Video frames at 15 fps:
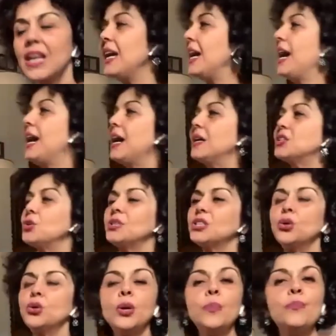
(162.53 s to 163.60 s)
Uh, so it's
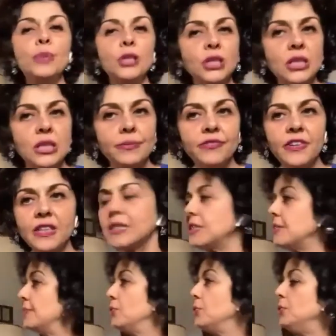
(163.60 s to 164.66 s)
not a Muslim
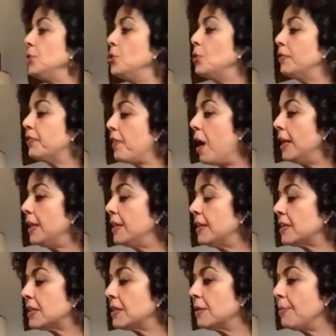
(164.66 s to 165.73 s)
festival. You'll find
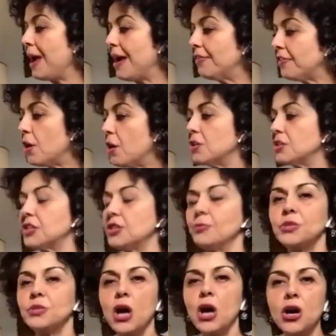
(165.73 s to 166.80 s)
that some Afghans,
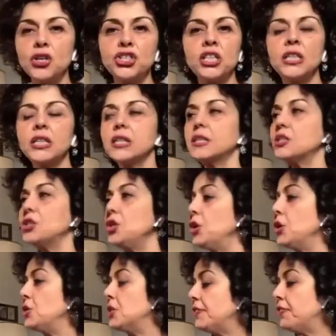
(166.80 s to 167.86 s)
some Tajiks, you know,
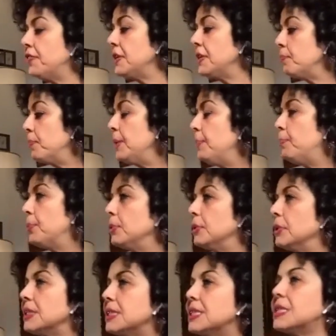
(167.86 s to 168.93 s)
different
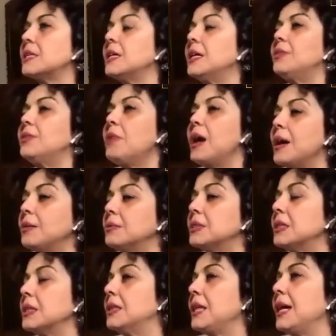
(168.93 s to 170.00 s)
peoples around
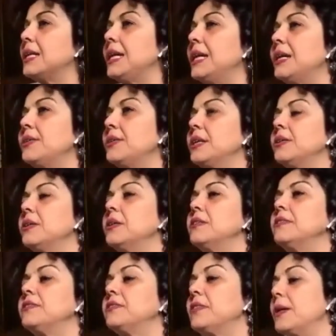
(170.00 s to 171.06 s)
that area
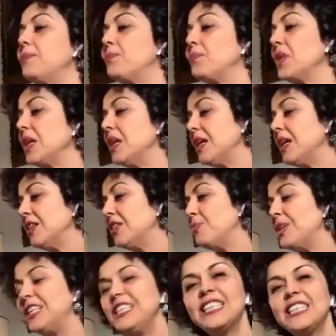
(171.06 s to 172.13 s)
of um, the
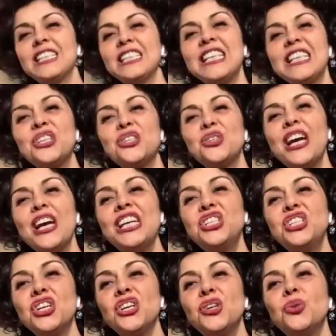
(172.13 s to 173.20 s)
Middle East and Central
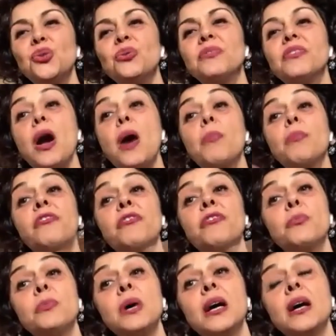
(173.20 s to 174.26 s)
Asia who have come
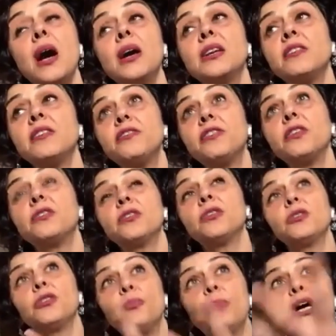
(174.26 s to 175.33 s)
from a kind of the, the,
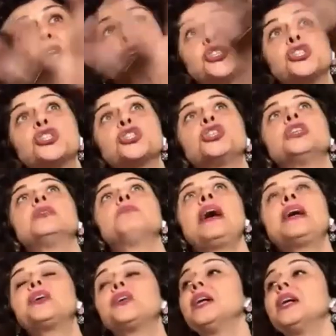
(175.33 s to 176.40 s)
the Persian
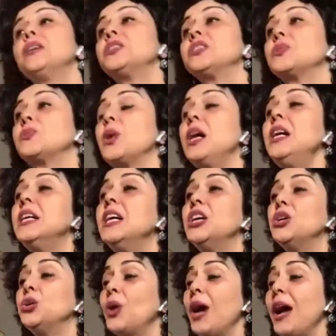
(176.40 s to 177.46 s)
background, as it were,
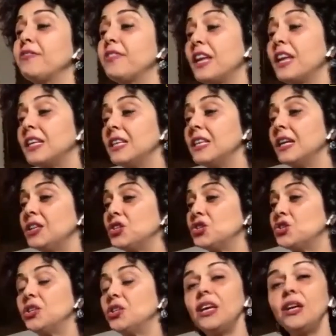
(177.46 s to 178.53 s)
who have that in their
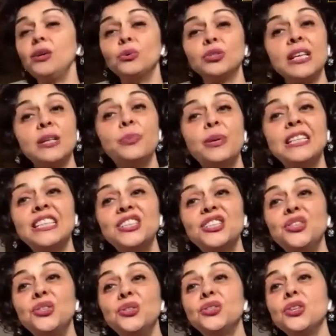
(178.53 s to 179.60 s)
history. They all celebrate it too.